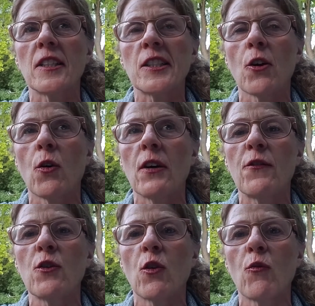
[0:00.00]
So if
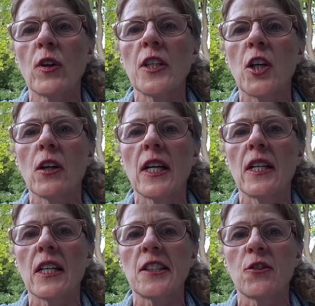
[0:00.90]
you were really good at
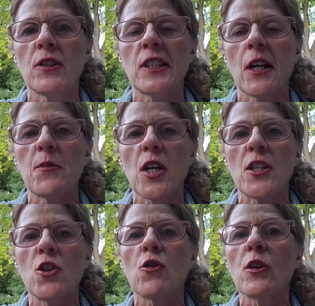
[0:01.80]
a certain
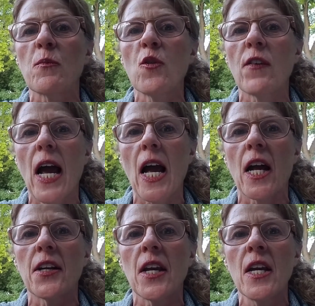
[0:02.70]
subject, you could move
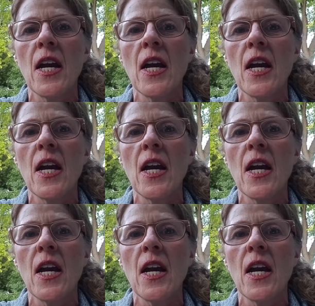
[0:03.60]
ahead.